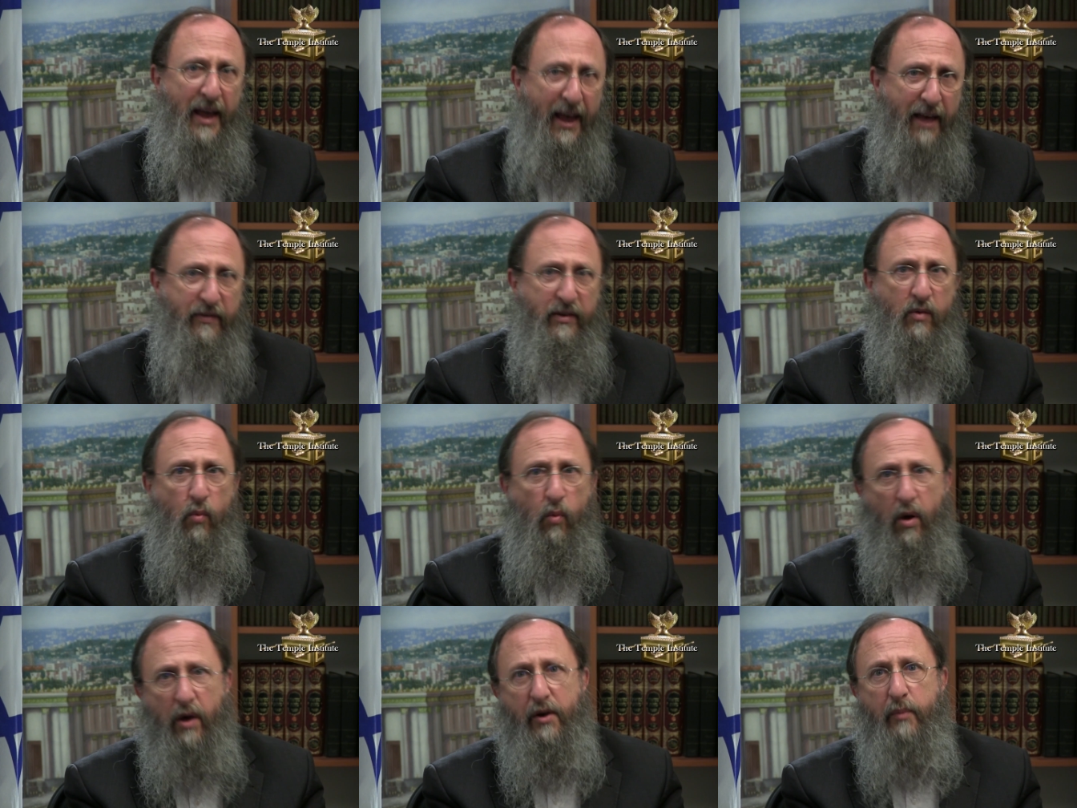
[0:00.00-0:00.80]

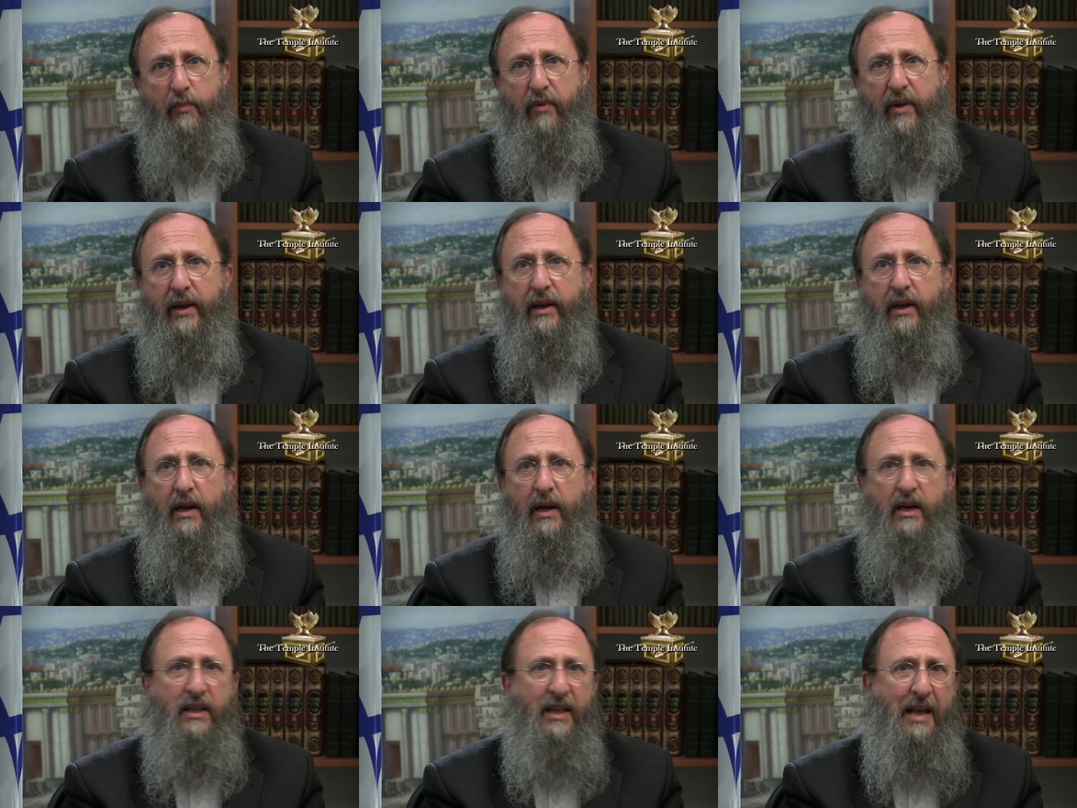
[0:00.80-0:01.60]
heaven, water, bread,
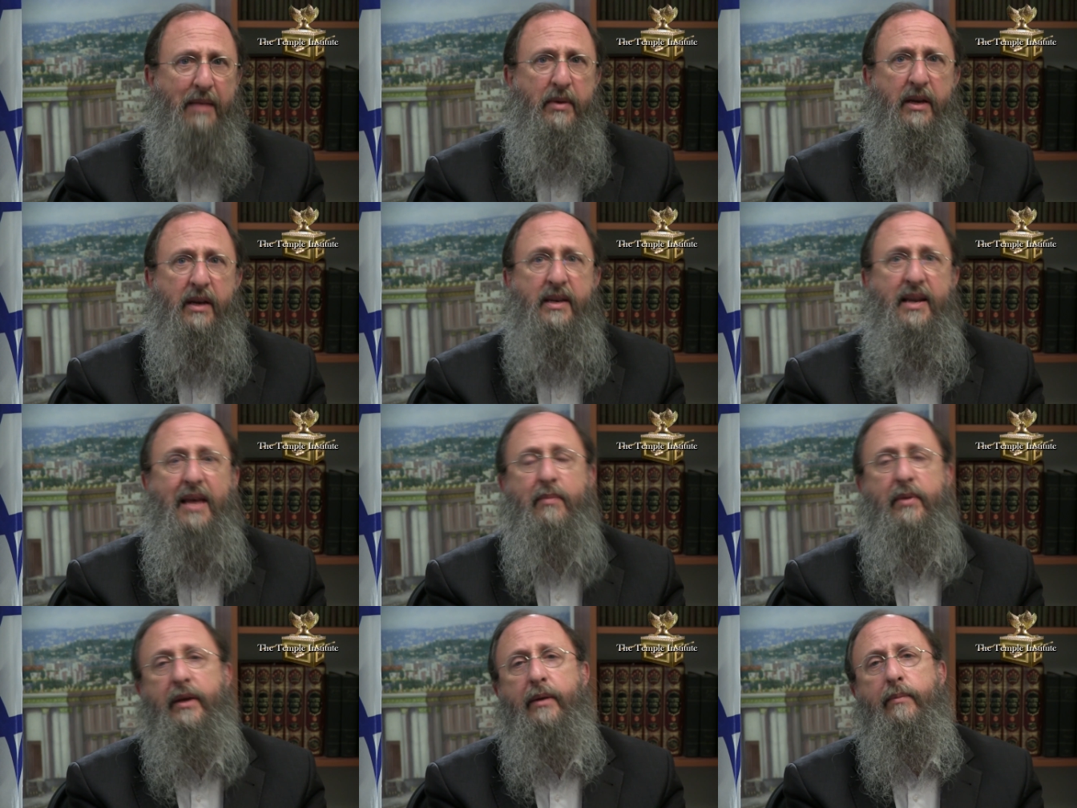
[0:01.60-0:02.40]
climate,
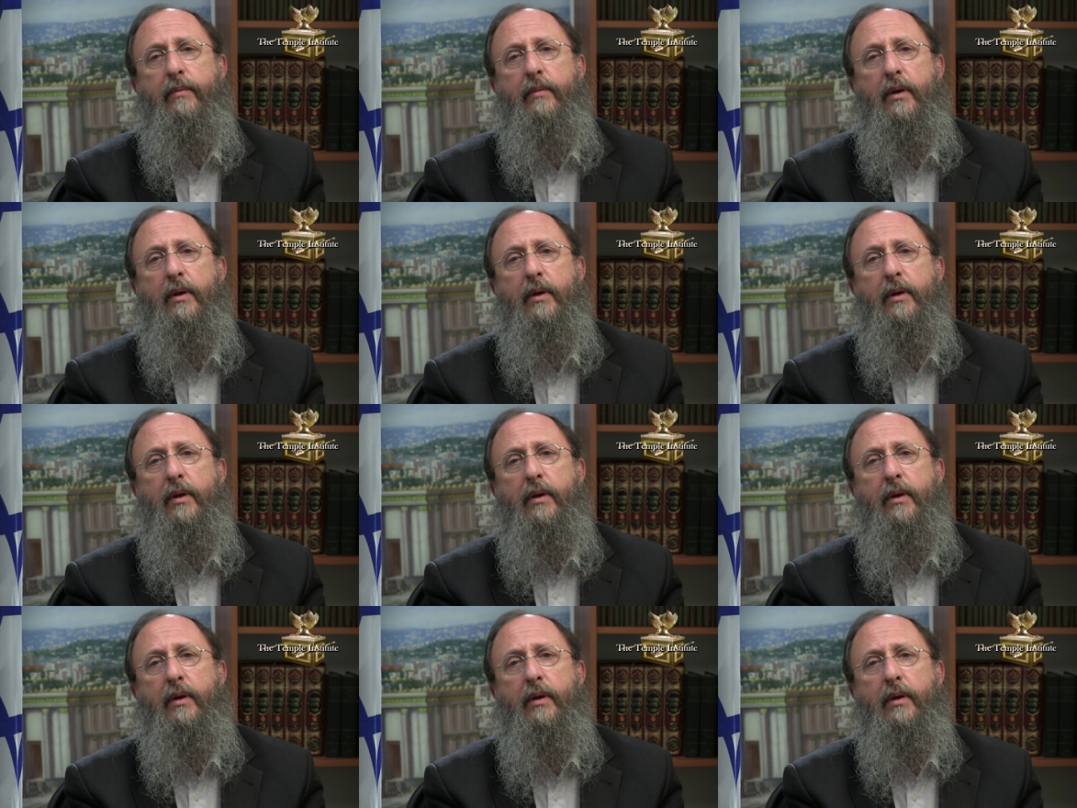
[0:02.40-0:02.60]
name it.